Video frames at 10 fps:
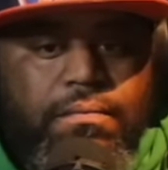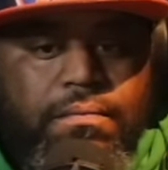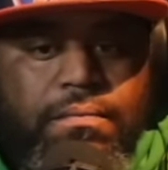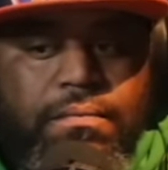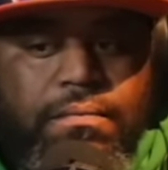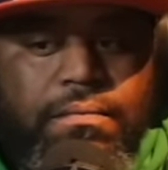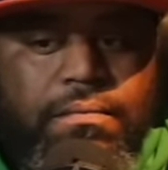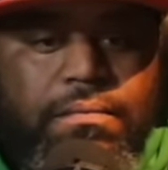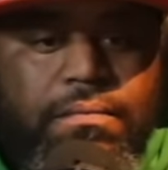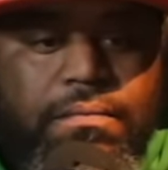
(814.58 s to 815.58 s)

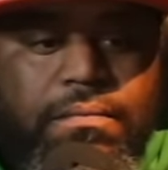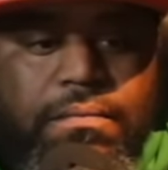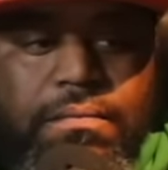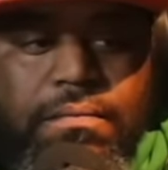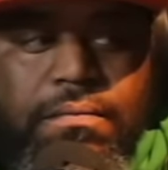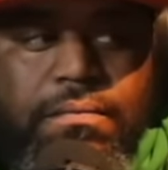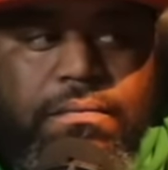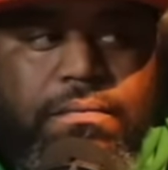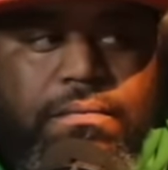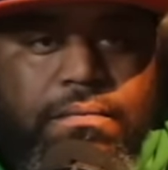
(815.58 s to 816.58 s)

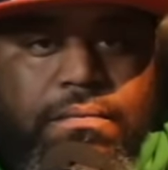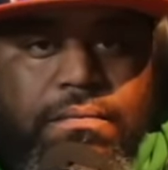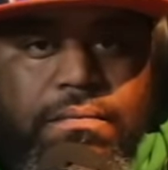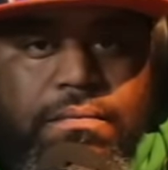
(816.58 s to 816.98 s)
This person isn't speaking.